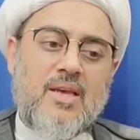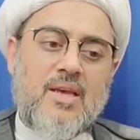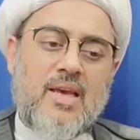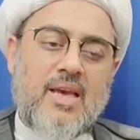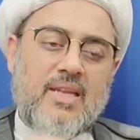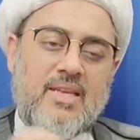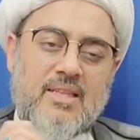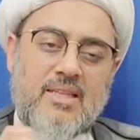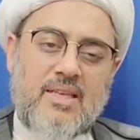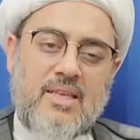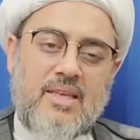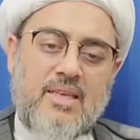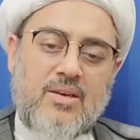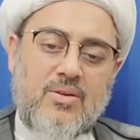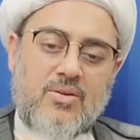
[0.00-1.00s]

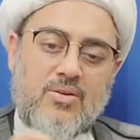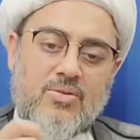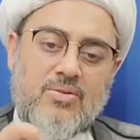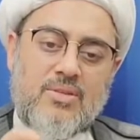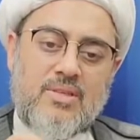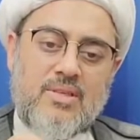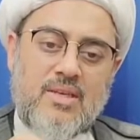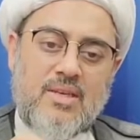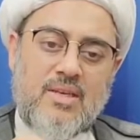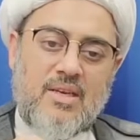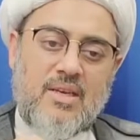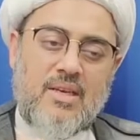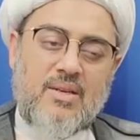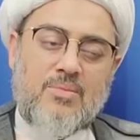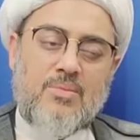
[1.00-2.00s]
anything he owes
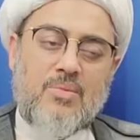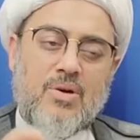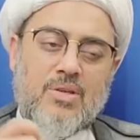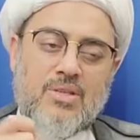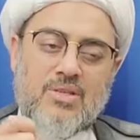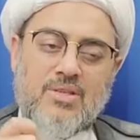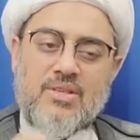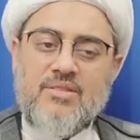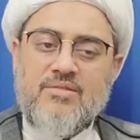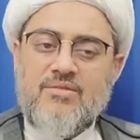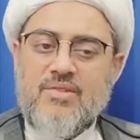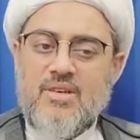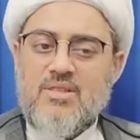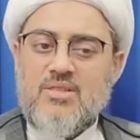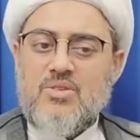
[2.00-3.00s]
in monetary
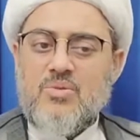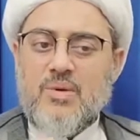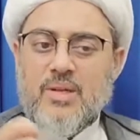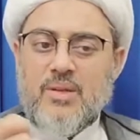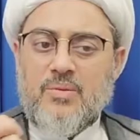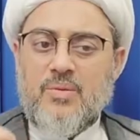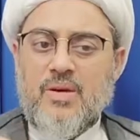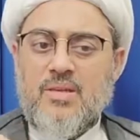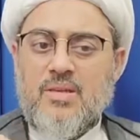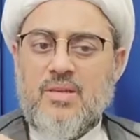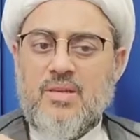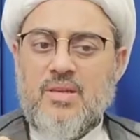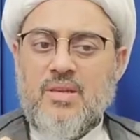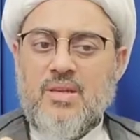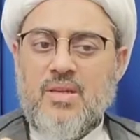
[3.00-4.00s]
funds to
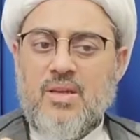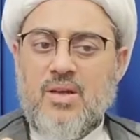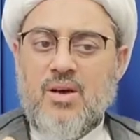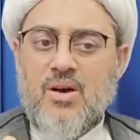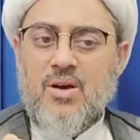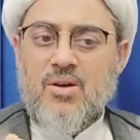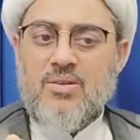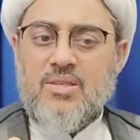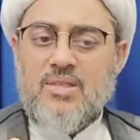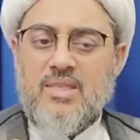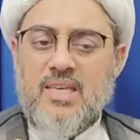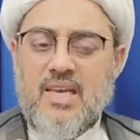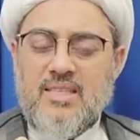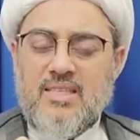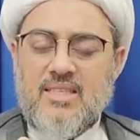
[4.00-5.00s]
anyone, or
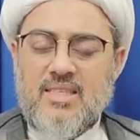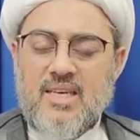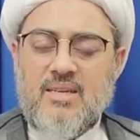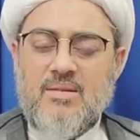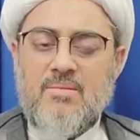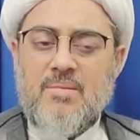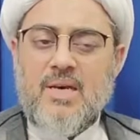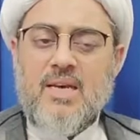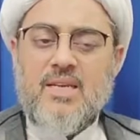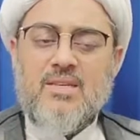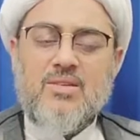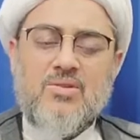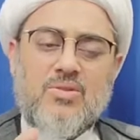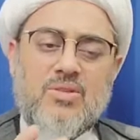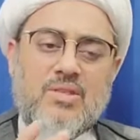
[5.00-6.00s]
he has done that
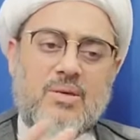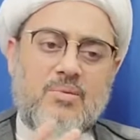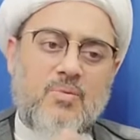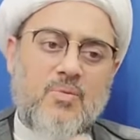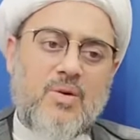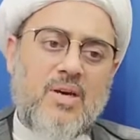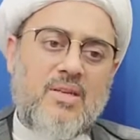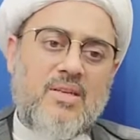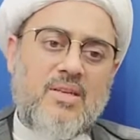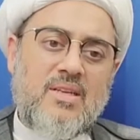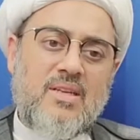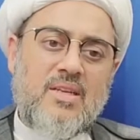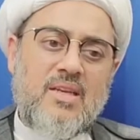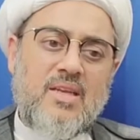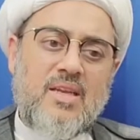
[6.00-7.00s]
to someone
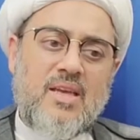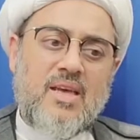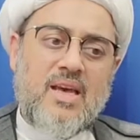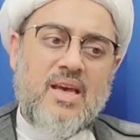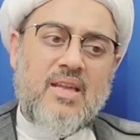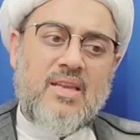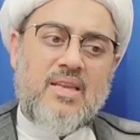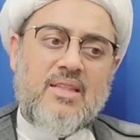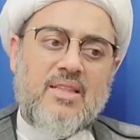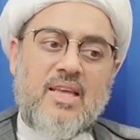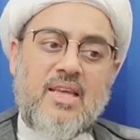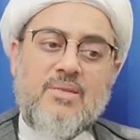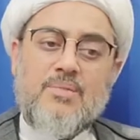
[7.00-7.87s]
and that